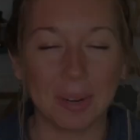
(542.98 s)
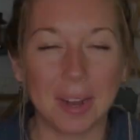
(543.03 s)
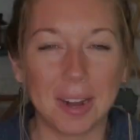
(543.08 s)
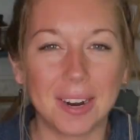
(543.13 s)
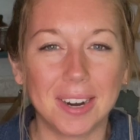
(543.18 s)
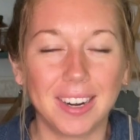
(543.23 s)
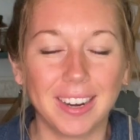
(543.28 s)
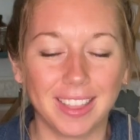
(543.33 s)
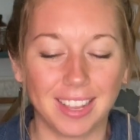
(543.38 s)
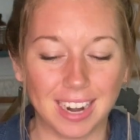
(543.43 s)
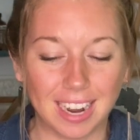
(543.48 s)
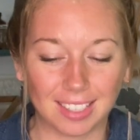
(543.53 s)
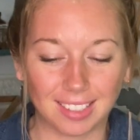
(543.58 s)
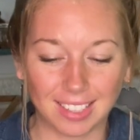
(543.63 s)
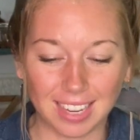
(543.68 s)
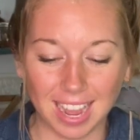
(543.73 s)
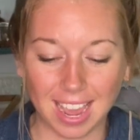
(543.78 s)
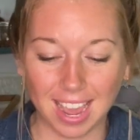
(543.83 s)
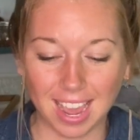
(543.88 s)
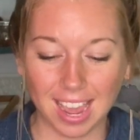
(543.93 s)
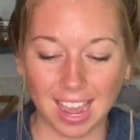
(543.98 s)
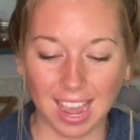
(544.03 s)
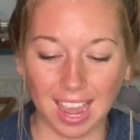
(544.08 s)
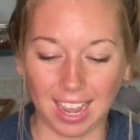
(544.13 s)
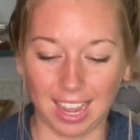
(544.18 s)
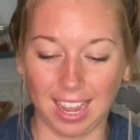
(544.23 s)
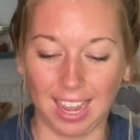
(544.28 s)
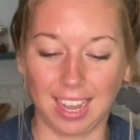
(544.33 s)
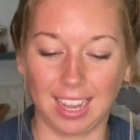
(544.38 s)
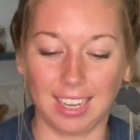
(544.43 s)
are the next day,
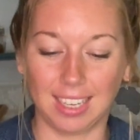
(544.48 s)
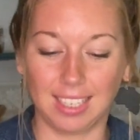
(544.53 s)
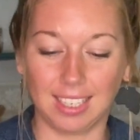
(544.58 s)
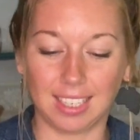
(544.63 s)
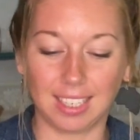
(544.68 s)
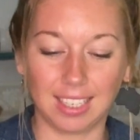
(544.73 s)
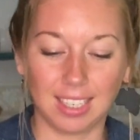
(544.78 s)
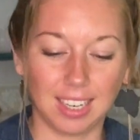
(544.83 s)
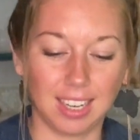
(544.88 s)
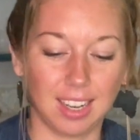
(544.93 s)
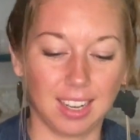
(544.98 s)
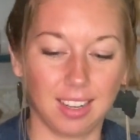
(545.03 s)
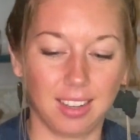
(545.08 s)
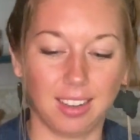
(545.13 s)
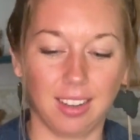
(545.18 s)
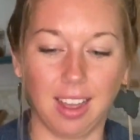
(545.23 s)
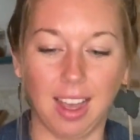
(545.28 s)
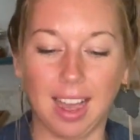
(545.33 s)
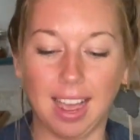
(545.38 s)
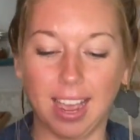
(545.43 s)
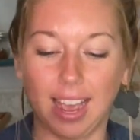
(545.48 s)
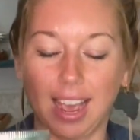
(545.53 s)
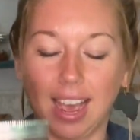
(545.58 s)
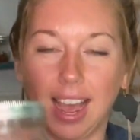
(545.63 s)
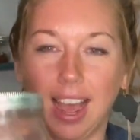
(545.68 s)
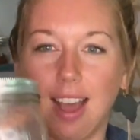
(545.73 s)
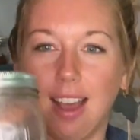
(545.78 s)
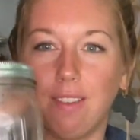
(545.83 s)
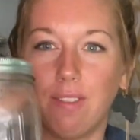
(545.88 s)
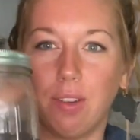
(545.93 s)
and I
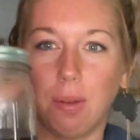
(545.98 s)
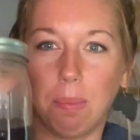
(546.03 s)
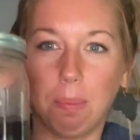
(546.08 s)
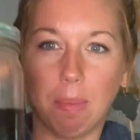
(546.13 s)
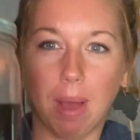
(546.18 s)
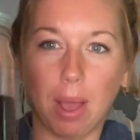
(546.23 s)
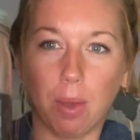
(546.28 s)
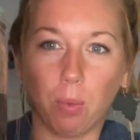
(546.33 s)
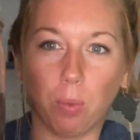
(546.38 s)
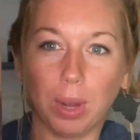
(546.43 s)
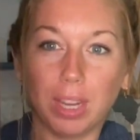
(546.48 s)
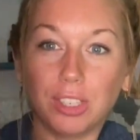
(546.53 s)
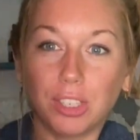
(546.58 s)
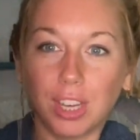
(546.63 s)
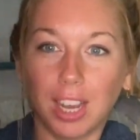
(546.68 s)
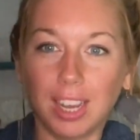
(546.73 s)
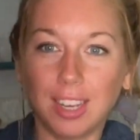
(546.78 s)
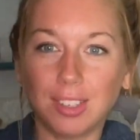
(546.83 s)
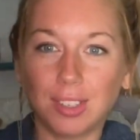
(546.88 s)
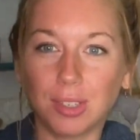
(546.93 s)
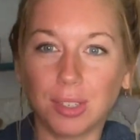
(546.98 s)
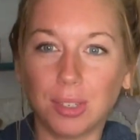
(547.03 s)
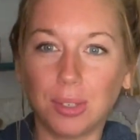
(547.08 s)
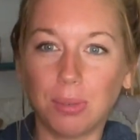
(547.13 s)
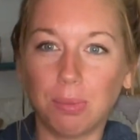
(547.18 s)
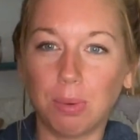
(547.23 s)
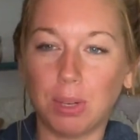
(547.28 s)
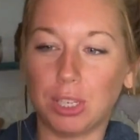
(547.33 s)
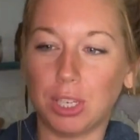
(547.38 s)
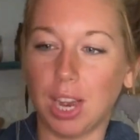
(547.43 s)
have my witch
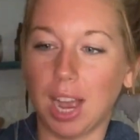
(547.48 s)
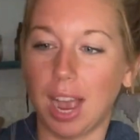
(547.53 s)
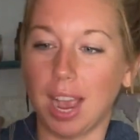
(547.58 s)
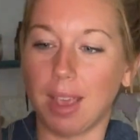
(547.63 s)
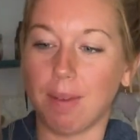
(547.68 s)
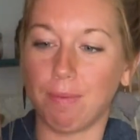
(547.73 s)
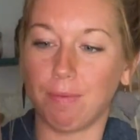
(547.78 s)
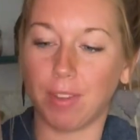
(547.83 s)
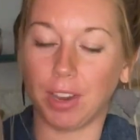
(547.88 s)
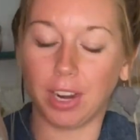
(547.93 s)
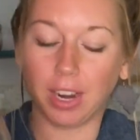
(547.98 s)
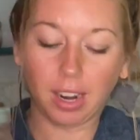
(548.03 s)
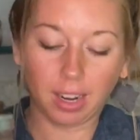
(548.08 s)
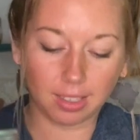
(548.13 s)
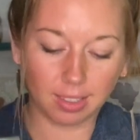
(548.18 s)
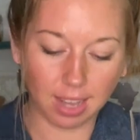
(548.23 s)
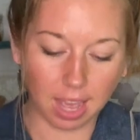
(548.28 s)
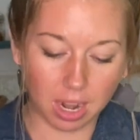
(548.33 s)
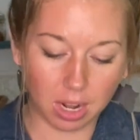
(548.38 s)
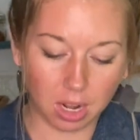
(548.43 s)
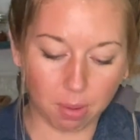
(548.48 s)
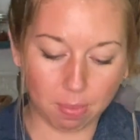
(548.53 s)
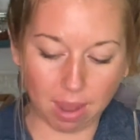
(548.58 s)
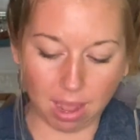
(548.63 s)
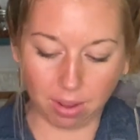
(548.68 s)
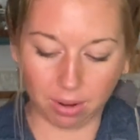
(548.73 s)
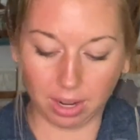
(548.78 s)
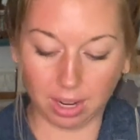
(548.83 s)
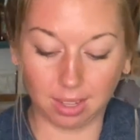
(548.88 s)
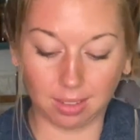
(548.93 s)
hazel, which I am very excited
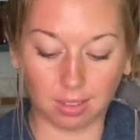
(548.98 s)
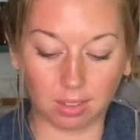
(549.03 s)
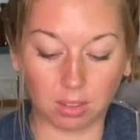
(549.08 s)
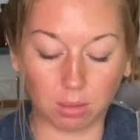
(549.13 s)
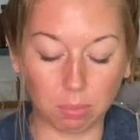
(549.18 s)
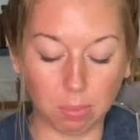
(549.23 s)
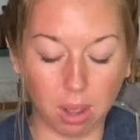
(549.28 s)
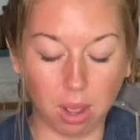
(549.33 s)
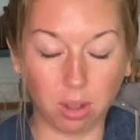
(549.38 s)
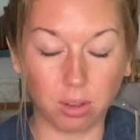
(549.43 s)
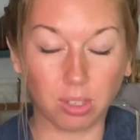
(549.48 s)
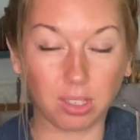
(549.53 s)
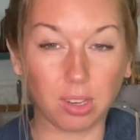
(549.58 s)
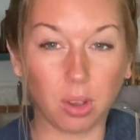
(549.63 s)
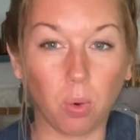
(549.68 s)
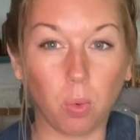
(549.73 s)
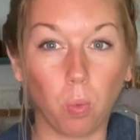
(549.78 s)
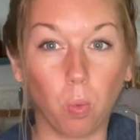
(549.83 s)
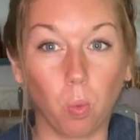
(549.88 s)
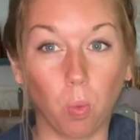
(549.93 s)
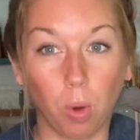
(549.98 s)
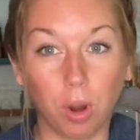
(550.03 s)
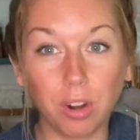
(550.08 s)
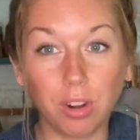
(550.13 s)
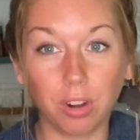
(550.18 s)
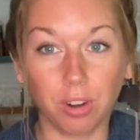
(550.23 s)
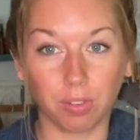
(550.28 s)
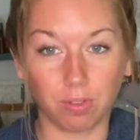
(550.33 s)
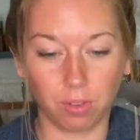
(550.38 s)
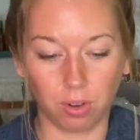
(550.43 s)
about. It smells
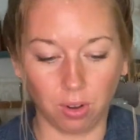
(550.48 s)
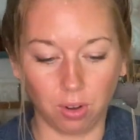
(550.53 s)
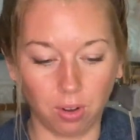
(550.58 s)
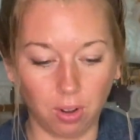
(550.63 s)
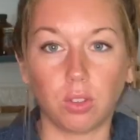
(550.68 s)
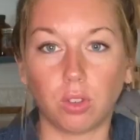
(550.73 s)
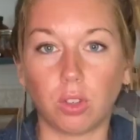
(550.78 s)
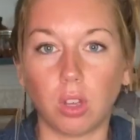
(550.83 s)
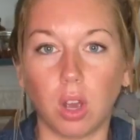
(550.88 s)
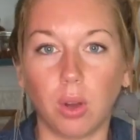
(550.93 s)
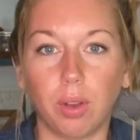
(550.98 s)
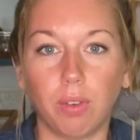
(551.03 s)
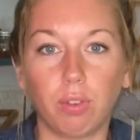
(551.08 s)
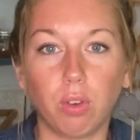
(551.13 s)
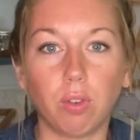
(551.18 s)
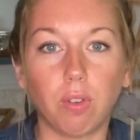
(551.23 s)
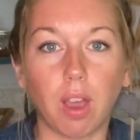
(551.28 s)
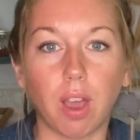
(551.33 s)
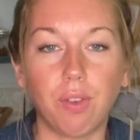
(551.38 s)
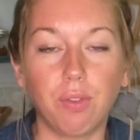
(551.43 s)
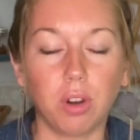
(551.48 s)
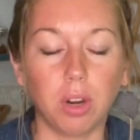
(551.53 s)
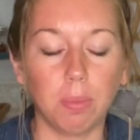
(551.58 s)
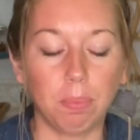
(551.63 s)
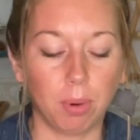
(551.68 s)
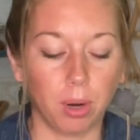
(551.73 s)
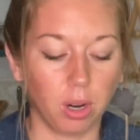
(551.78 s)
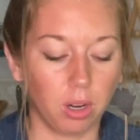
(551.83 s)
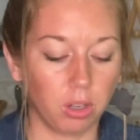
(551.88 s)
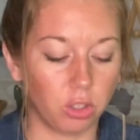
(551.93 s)
wonderful. So if you've ever
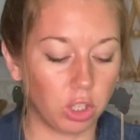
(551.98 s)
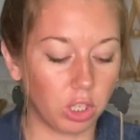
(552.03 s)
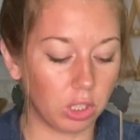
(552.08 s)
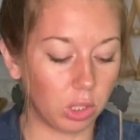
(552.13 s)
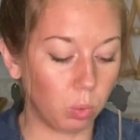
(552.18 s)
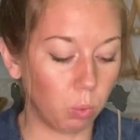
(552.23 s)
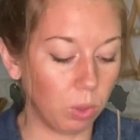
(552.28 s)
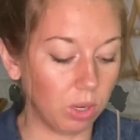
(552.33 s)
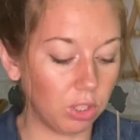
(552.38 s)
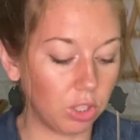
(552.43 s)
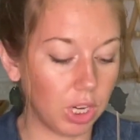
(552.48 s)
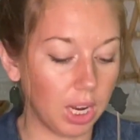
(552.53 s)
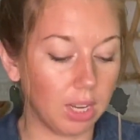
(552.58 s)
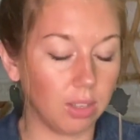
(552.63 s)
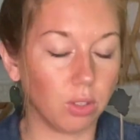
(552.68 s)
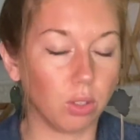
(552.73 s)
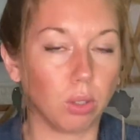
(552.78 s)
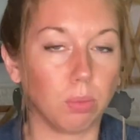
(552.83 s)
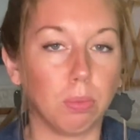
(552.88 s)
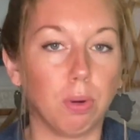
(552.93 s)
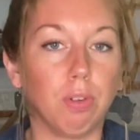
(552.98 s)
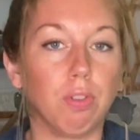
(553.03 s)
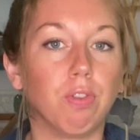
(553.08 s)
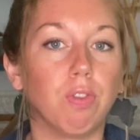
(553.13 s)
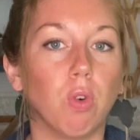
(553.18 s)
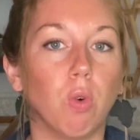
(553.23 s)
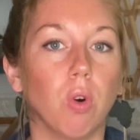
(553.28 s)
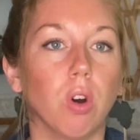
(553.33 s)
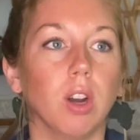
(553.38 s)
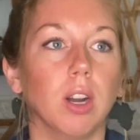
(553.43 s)
purchased witch hazel
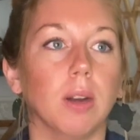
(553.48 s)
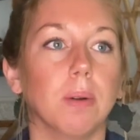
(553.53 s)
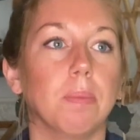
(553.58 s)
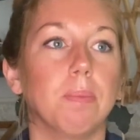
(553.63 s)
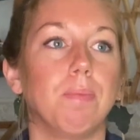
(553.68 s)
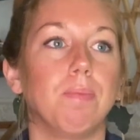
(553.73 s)
before,